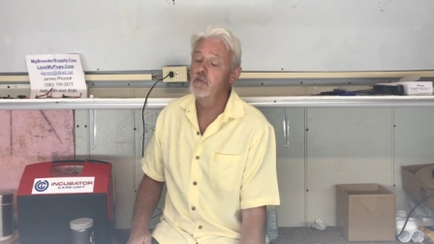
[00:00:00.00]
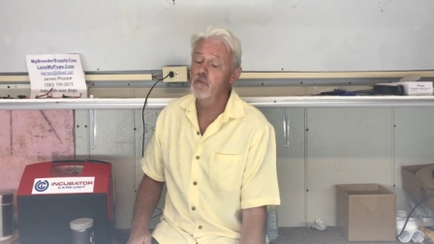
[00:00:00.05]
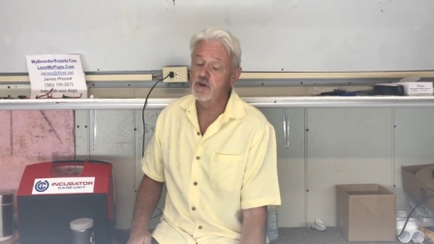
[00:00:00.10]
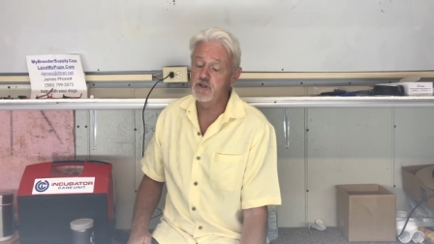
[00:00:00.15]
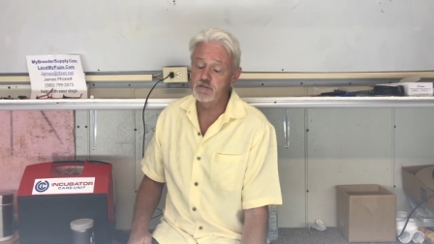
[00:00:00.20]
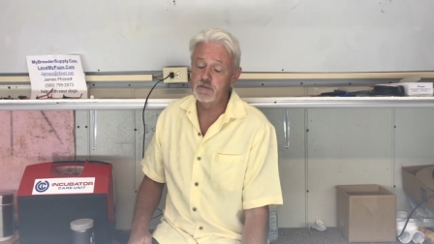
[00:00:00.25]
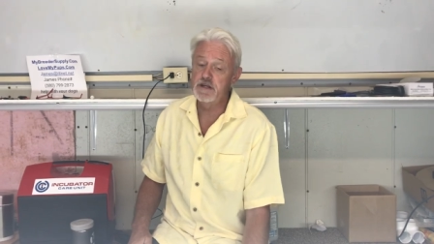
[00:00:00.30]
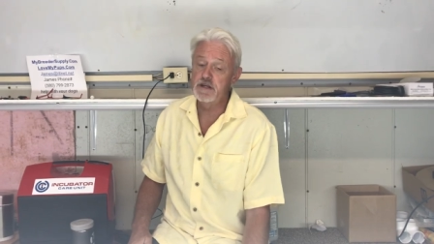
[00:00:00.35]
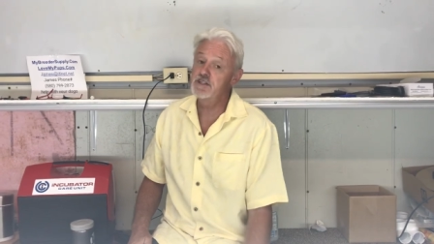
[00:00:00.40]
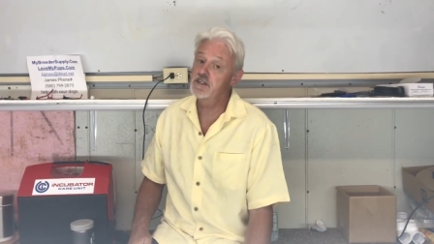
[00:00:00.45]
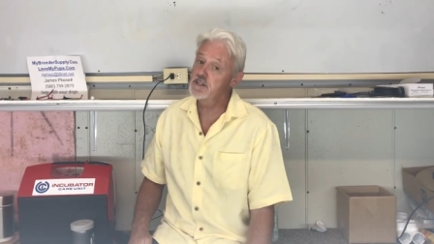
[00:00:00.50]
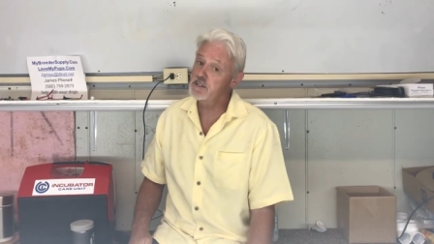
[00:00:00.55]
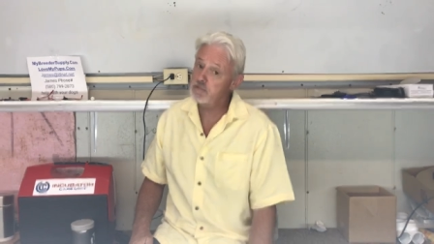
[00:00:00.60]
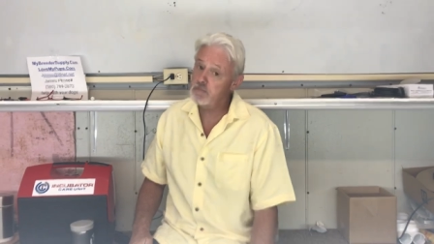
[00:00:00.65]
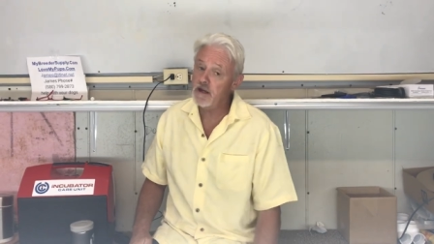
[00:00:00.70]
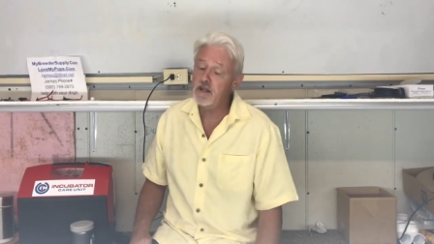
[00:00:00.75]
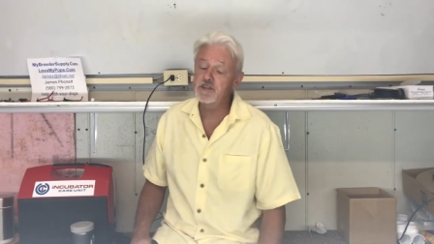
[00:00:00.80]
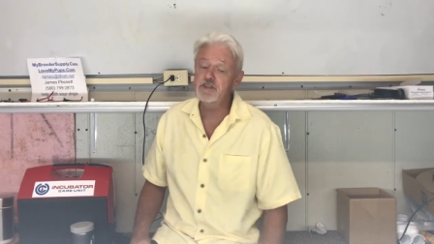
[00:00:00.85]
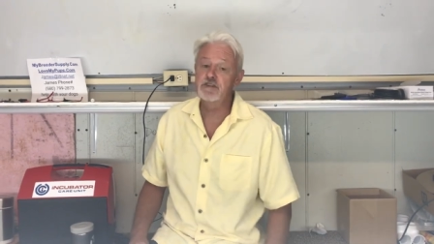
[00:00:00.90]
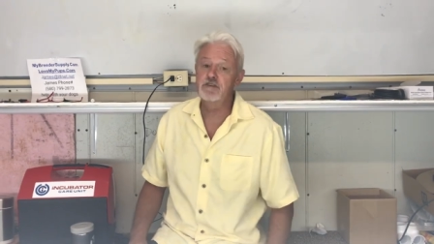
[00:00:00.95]
which means
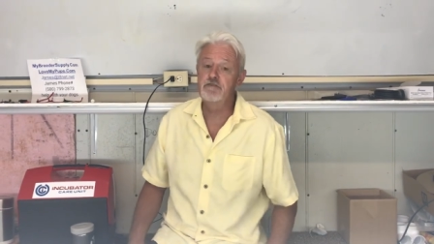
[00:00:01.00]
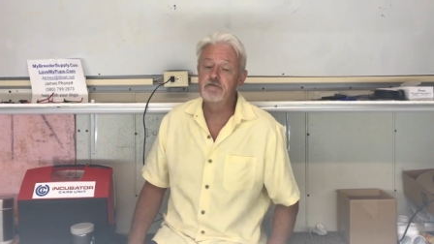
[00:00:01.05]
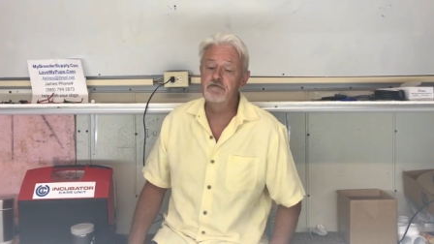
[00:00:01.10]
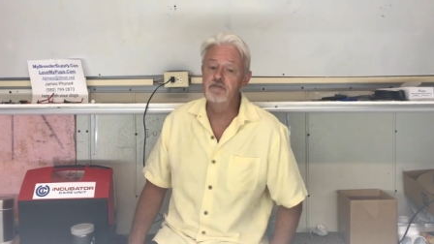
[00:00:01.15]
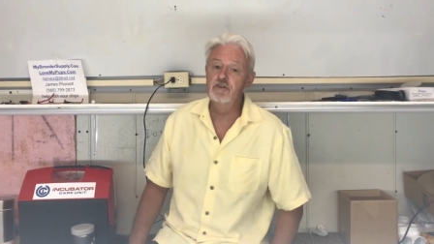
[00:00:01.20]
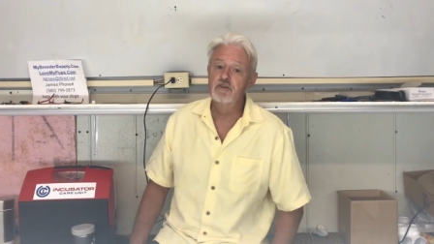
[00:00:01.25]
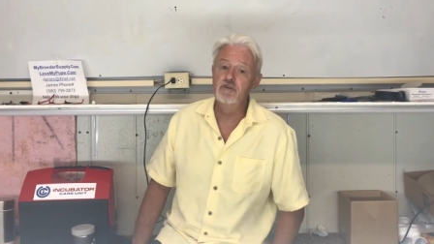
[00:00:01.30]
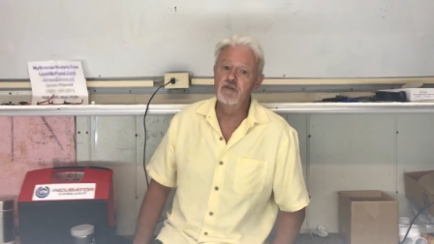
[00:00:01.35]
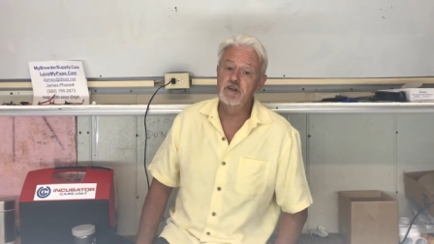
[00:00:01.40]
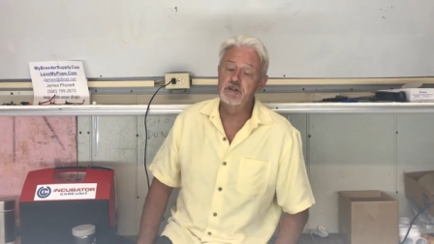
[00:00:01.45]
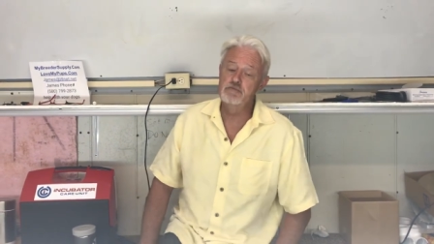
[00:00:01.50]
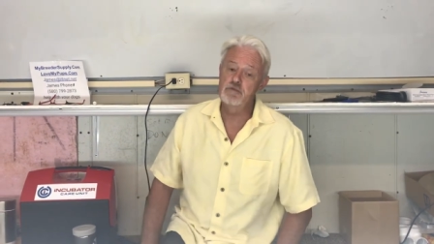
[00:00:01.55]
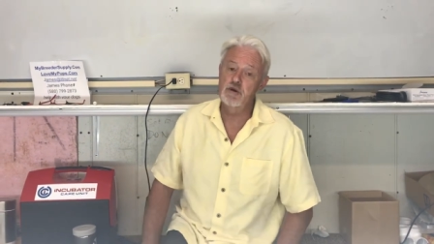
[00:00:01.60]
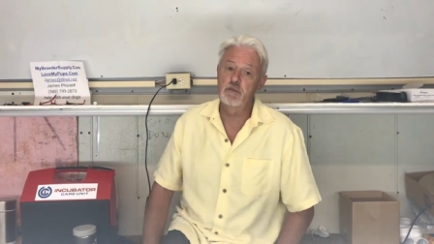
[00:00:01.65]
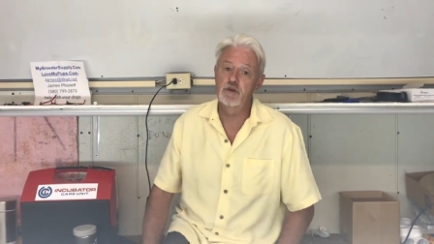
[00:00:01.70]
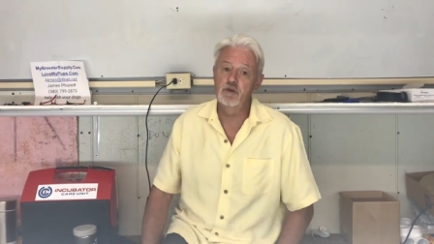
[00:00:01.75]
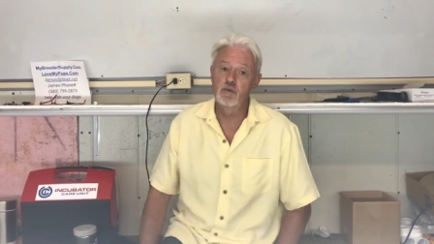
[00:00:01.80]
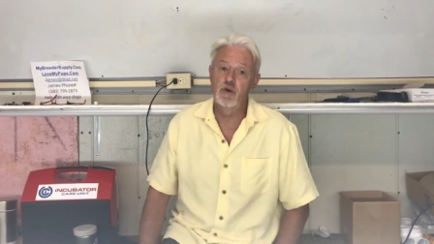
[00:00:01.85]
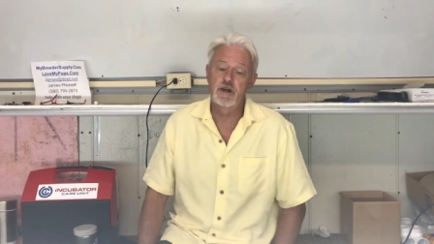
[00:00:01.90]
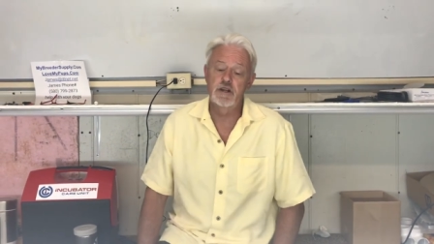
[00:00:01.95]
expensive food, is
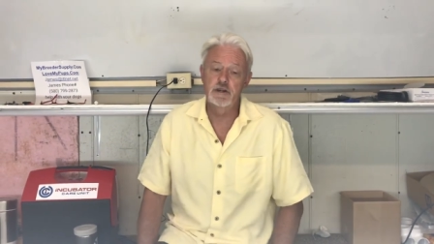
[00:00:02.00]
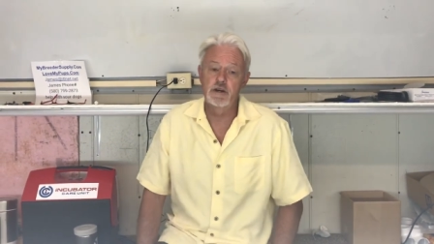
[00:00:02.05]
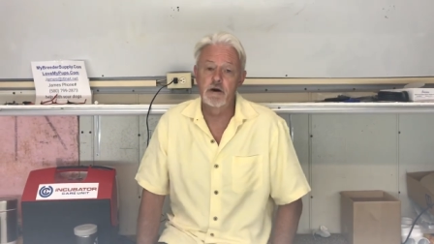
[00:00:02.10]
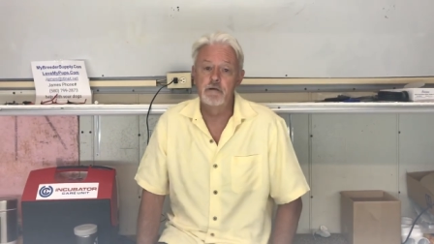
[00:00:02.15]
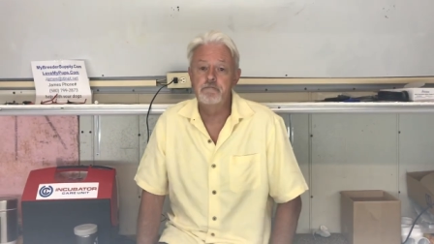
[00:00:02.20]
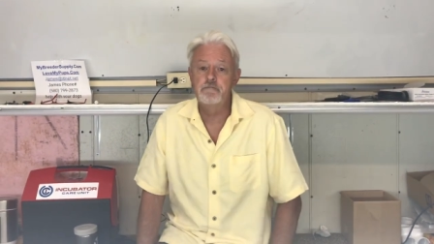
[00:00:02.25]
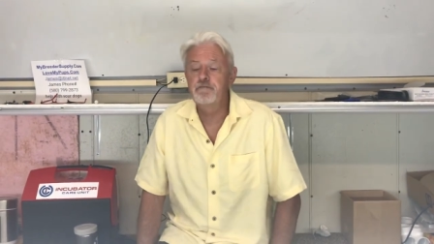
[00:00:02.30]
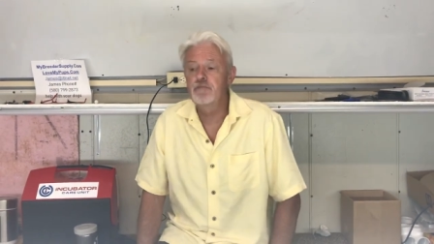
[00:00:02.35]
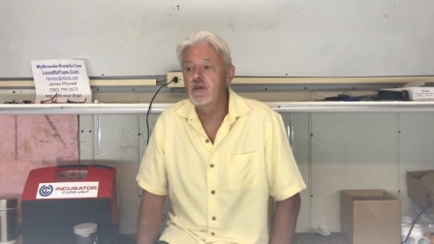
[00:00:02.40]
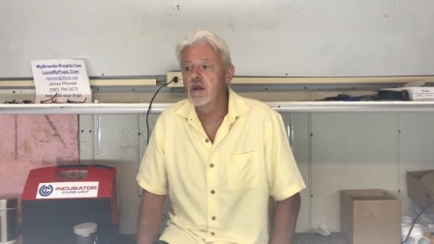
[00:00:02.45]
probably the way to go.